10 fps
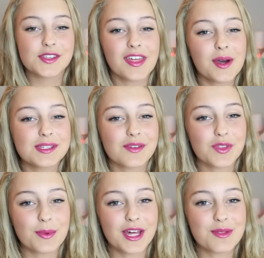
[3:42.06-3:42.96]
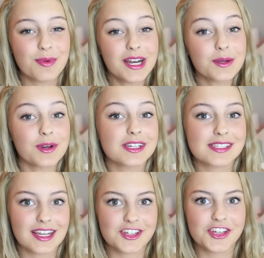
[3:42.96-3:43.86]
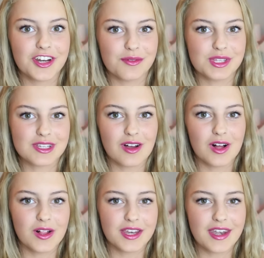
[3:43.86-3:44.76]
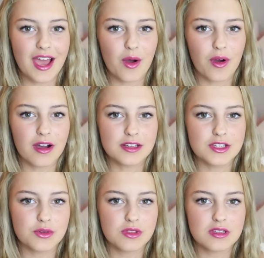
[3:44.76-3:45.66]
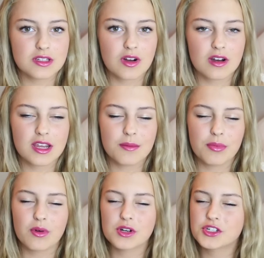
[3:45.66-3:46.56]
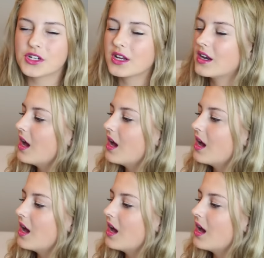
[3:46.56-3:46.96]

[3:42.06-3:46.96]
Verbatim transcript: so that was it for the Bath and Body Works section of this haul, and now on to the Target portion.